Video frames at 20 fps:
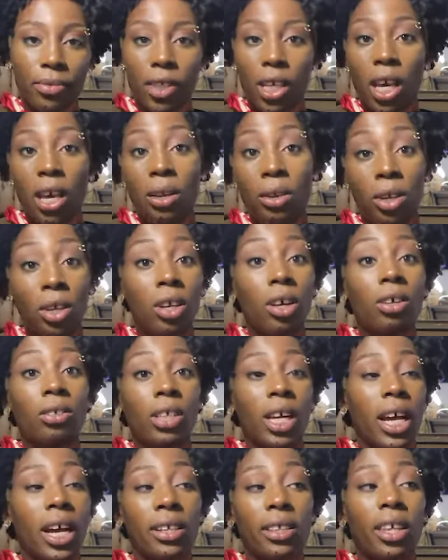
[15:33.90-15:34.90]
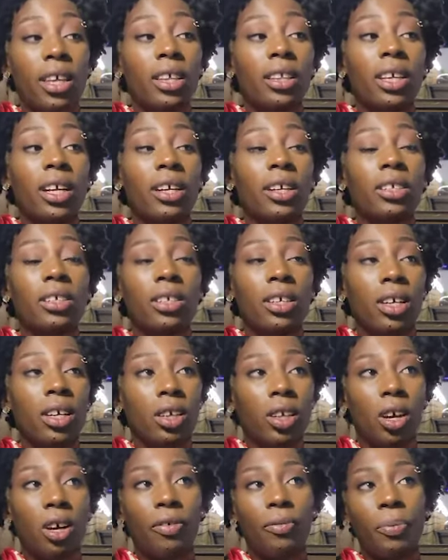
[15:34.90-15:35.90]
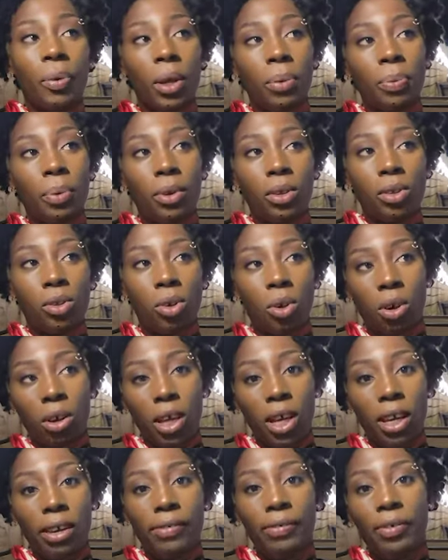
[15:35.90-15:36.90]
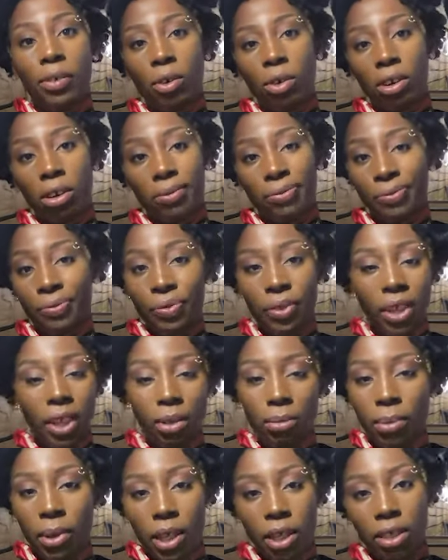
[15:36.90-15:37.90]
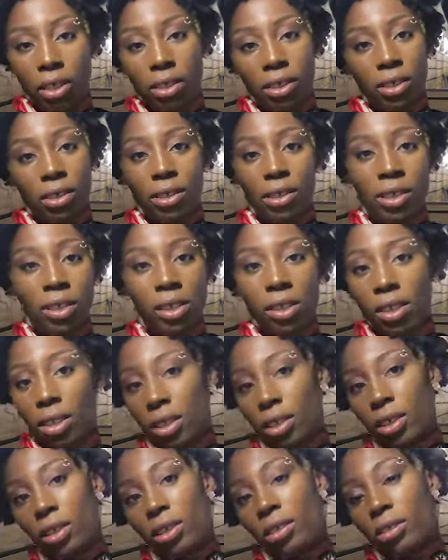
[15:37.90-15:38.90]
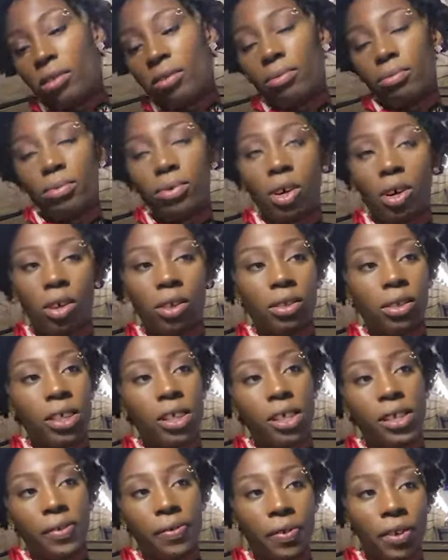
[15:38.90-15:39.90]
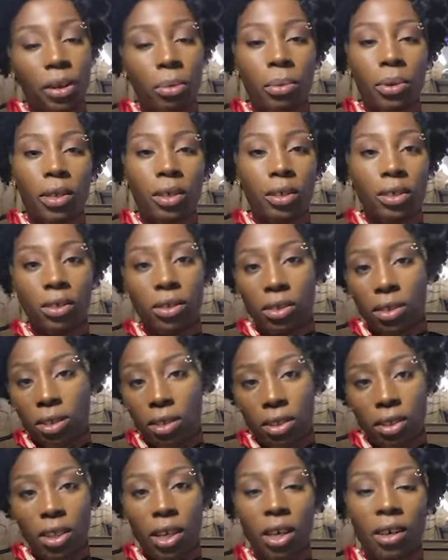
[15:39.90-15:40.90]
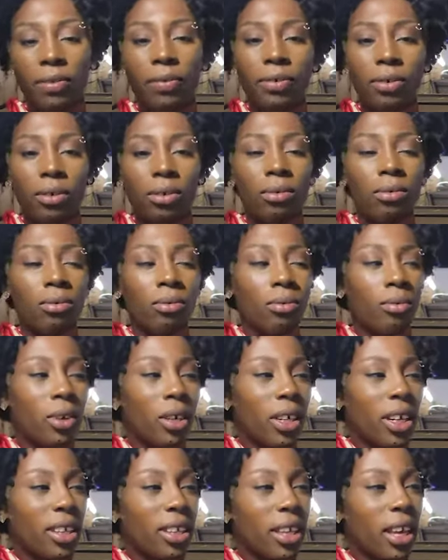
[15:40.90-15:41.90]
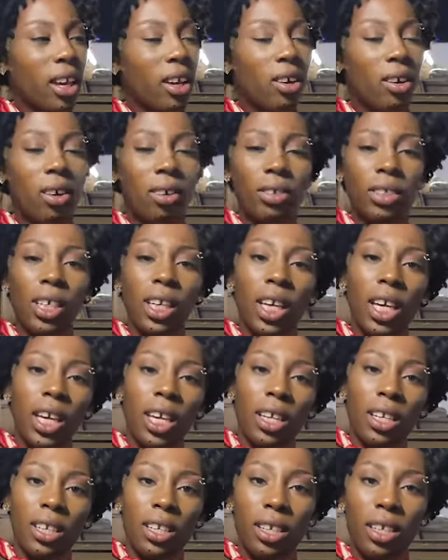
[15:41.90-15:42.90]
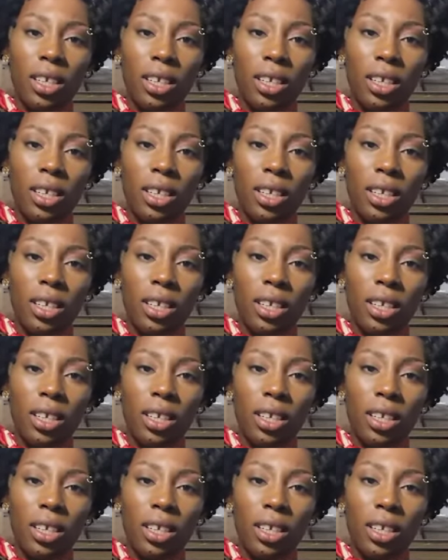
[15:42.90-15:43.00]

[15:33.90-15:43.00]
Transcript: Okay. You know, I think there are a lot of people talking for females, all these female stuff. What are they called again?